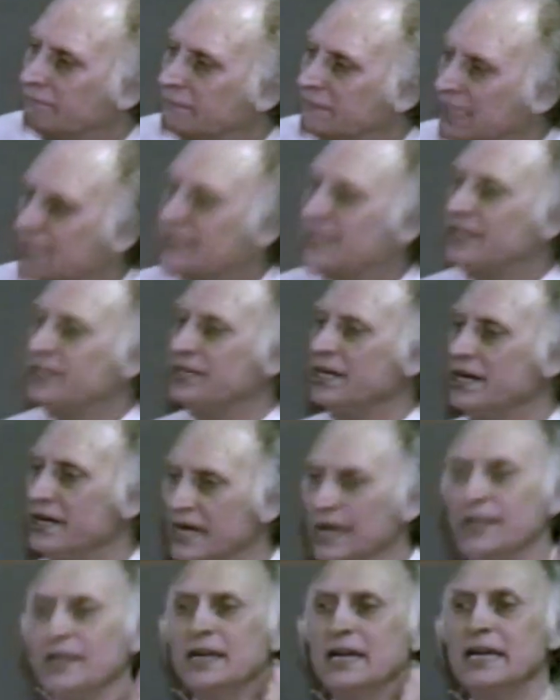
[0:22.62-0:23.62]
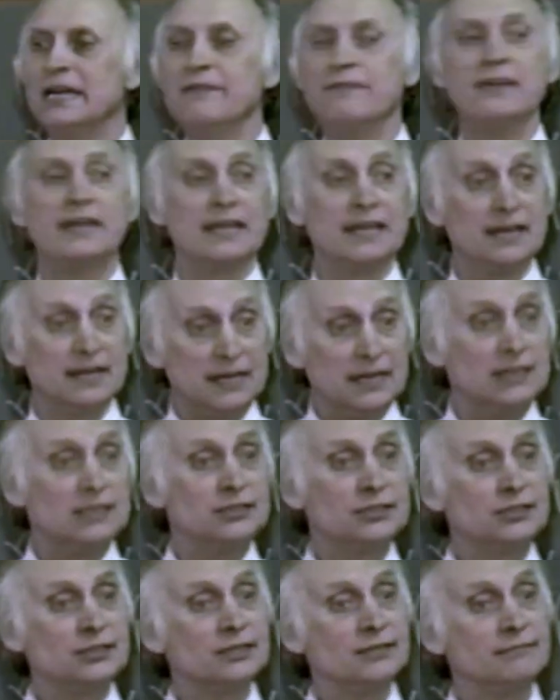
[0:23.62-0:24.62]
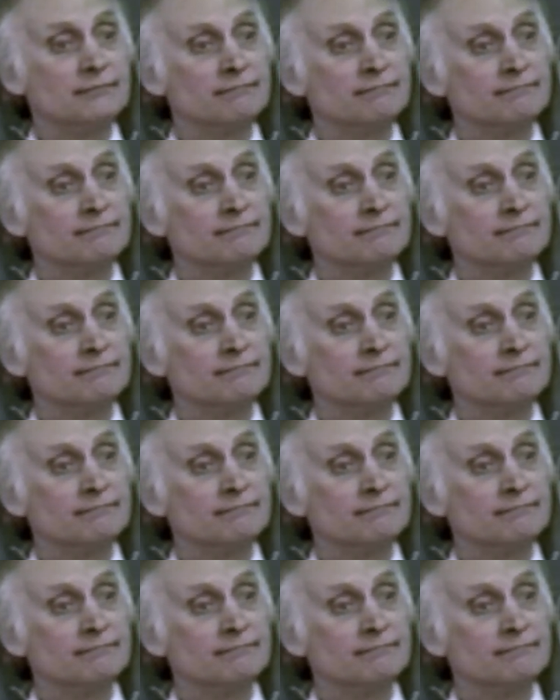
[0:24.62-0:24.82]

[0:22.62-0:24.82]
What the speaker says: that there's another living in us,